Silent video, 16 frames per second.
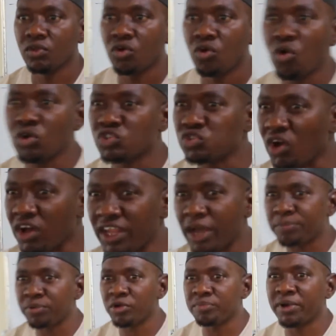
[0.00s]
Or to own
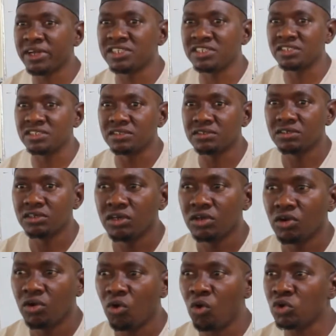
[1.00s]
a property,
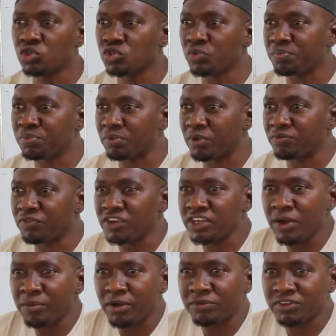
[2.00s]
or to
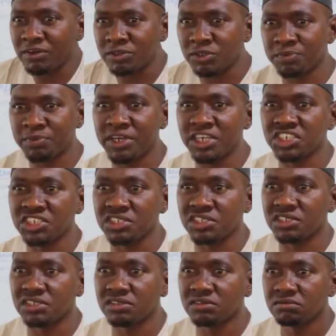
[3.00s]
freedom of
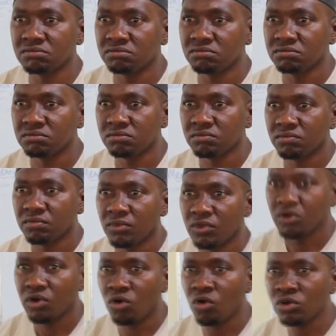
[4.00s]
expressions.
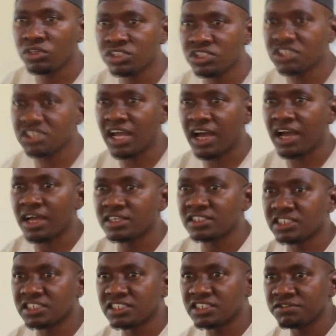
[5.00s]
All these are
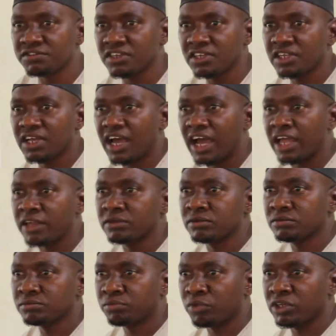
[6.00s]
civil
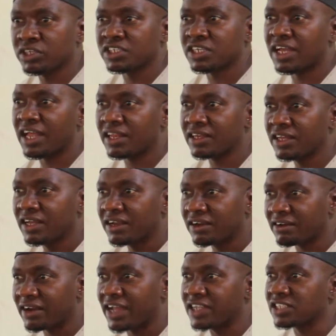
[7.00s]
and political
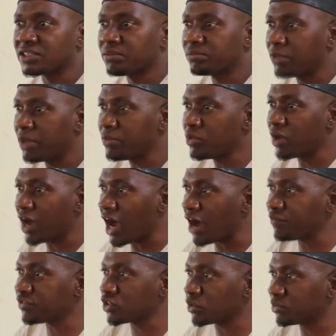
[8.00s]
rights. Maybe you
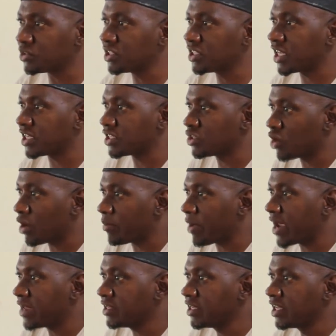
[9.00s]
have something that in your
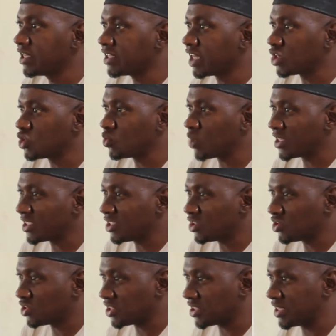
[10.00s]
mind that you
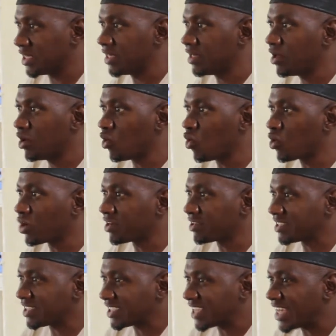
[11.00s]
wanted to say or
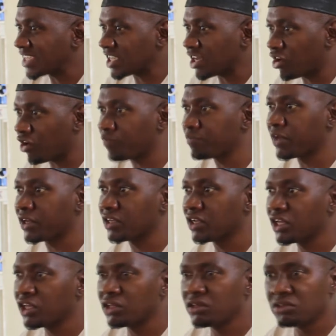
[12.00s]
criticize a government.
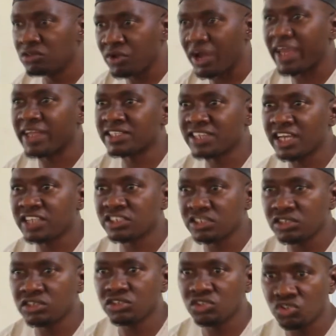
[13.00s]
You are
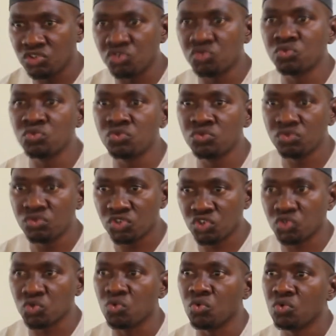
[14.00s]
entitled to do
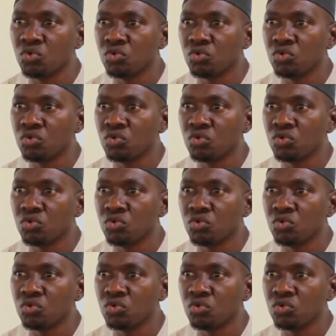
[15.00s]
so.